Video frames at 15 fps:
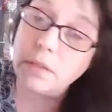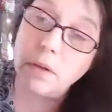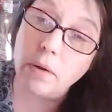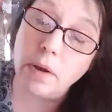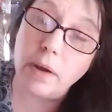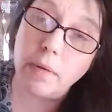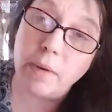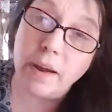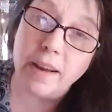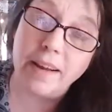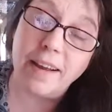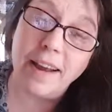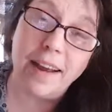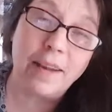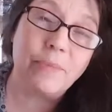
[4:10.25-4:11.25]
So
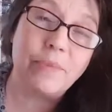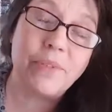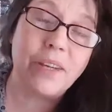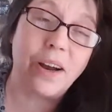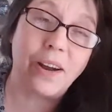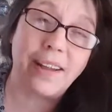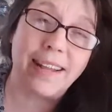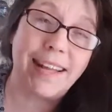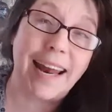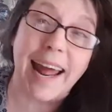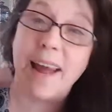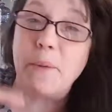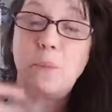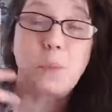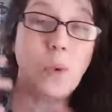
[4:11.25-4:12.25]
anyway, I'm sorry that
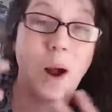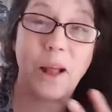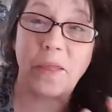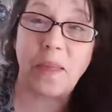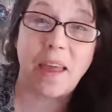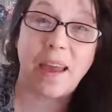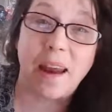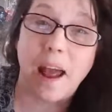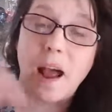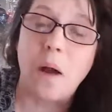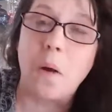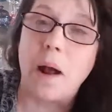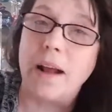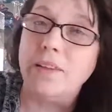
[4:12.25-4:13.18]
I brought that out.